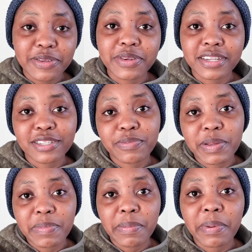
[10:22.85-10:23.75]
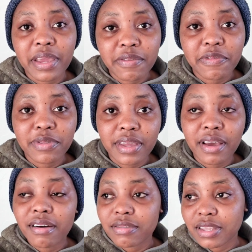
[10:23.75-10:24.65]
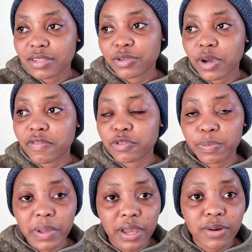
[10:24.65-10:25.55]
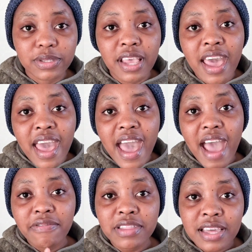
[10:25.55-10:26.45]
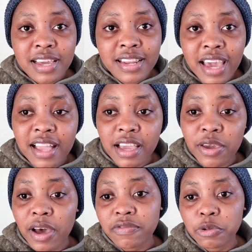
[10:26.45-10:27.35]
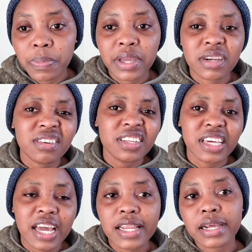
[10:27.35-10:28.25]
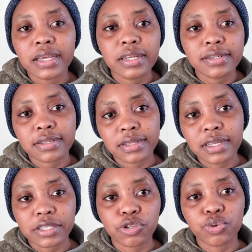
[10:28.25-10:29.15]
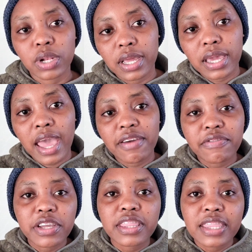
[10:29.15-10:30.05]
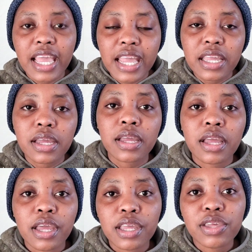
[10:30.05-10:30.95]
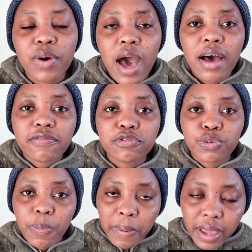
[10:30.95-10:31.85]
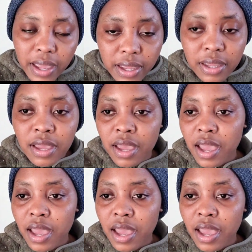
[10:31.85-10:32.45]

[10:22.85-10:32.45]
You need to be prepared for the all things you have to pay, because everything in Kenya you have to pay. Not in Kenya, here too, like everything you have to pay.